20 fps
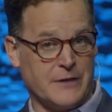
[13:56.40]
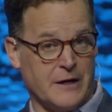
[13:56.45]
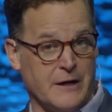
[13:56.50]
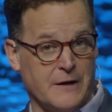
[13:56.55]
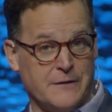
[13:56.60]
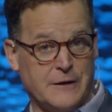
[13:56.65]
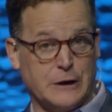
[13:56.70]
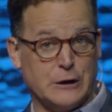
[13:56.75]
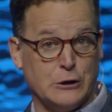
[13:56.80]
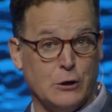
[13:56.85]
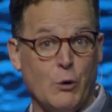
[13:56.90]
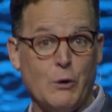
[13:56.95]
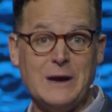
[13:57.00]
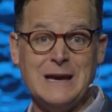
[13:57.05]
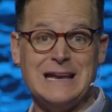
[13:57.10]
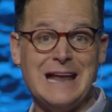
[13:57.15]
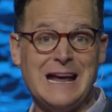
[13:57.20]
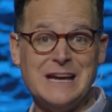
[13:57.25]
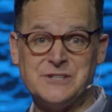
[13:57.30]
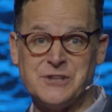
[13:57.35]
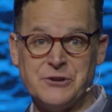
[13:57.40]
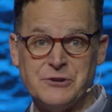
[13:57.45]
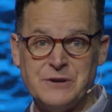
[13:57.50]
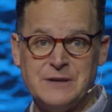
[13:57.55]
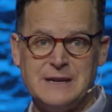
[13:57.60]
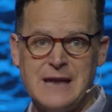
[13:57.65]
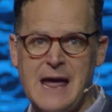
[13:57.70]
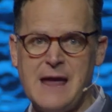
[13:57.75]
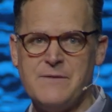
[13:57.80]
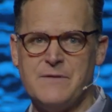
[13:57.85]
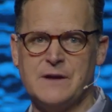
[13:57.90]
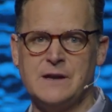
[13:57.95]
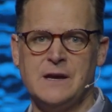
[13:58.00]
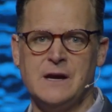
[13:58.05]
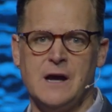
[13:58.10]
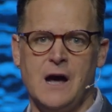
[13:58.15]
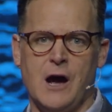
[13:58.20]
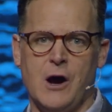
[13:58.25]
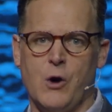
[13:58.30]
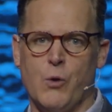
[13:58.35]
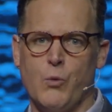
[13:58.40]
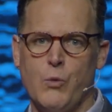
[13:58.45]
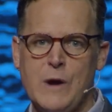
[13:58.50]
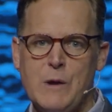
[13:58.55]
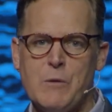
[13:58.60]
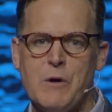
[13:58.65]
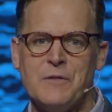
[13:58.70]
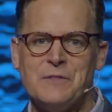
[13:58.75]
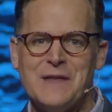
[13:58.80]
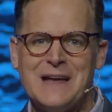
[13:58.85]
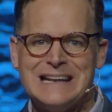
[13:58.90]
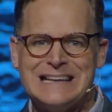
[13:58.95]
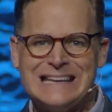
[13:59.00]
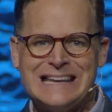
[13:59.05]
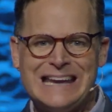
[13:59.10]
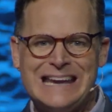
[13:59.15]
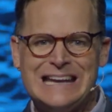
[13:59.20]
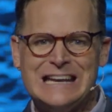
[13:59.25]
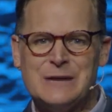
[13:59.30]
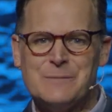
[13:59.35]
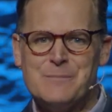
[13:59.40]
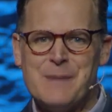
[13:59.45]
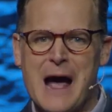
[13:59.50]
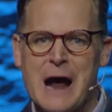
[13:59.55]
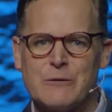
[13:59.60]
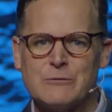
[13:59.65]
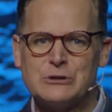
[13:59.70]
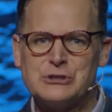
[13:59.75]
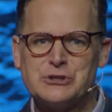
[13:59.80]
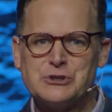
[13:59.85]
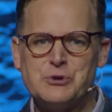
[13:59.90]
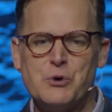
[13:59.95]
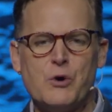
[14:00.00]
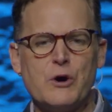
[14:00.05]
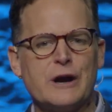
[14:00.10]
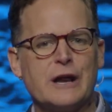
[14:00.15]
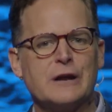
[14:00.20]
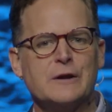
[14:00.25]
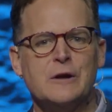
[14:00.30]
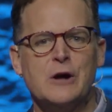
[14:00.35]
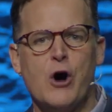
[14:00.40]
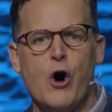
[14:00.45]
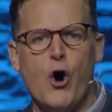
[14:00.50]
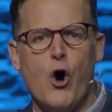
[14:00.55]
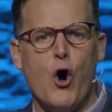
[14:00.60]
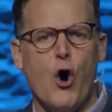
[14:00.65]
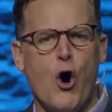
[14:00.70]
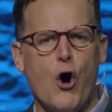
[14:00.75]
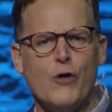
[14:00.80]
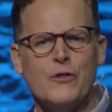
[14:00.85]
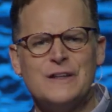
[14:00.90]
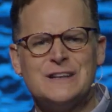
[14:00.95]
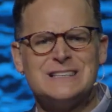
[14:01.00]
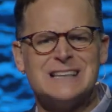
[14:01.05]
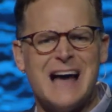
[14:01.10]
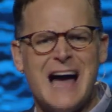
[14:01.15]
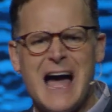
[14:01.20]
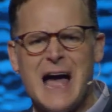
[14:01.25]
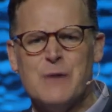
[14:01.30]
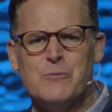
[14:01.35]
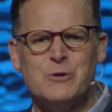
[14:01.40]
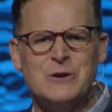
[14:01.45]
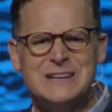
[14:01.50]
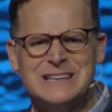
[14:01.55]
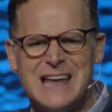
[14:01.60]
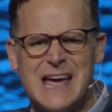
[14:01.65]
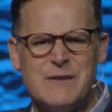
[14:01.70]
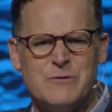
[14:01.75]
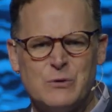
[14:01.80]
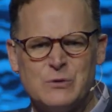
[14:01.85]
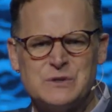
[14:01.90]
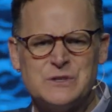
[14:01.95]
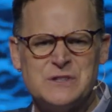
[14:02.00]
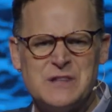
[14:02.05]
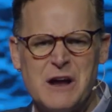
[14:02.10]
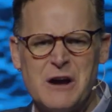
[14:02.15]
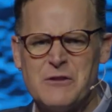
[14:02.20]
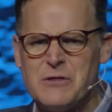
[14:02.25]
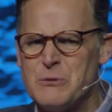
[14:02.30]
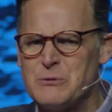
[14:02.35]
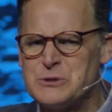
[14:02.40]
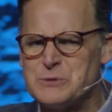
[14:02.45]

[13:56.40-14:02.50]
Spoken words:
the glory days under David. We want that kingdom back restored. And all the time when David was there was